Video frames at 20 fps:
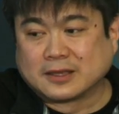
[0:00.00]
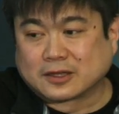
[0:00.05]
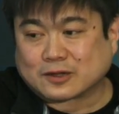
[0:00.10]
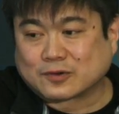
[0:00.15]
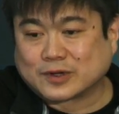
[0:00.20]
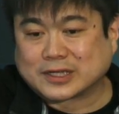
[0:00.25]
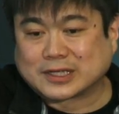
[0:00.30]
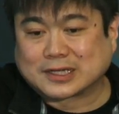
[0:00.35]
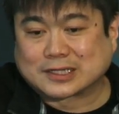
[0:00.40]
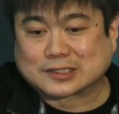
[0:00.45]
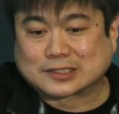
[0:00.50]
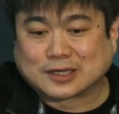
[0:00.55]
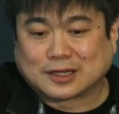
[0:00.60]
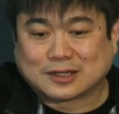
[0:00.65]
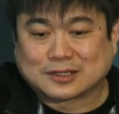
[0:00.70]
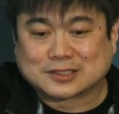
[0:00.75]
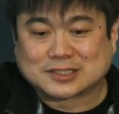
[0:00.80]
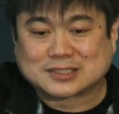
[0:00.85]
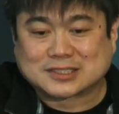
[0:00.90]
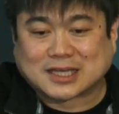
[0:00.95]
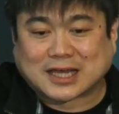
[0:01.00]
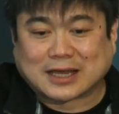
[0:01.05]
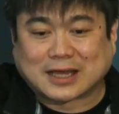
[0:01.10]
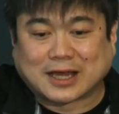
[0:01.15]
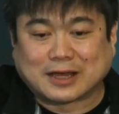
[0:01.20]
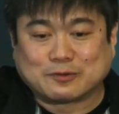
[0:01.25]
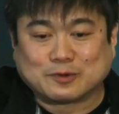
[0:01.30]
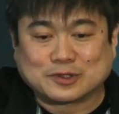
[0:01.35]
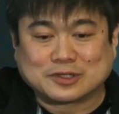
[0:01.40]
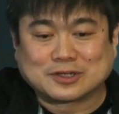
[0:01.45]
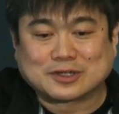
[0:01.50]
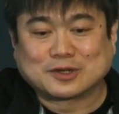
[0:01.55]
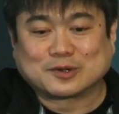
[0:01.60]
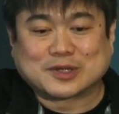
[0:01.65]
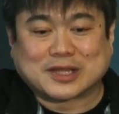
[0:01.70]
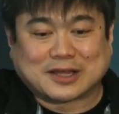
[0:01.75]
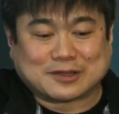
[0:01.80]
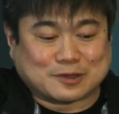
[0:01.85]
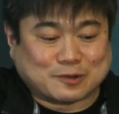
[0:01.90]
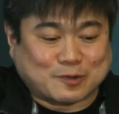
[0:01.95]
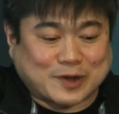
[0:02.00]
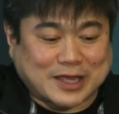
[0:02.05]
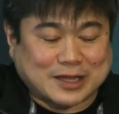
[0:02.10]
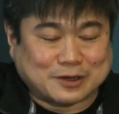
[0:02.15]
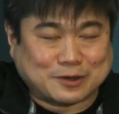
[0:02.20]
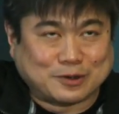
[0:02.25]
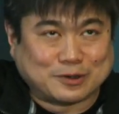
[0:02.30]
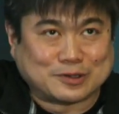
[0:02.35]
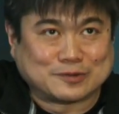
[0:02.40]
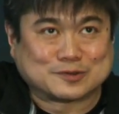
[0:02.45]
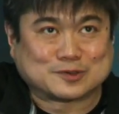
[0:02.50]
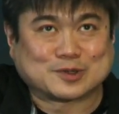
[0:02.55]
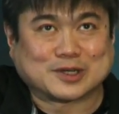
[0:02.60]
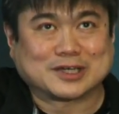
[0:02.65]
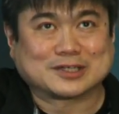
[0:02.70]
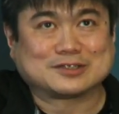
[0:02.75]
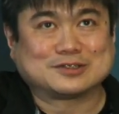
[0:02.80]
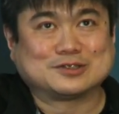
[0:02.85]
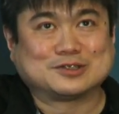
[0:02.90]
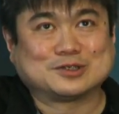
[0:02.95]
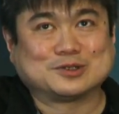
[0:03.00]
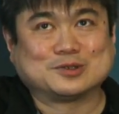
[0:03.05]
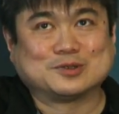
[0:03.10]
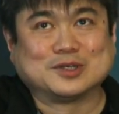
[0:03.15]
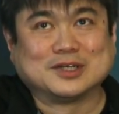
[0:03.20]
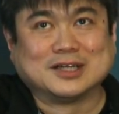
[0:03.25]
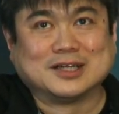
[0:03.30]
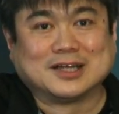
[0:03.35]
creating ontologies. I, I wouldn't go down the rat hole of trying to do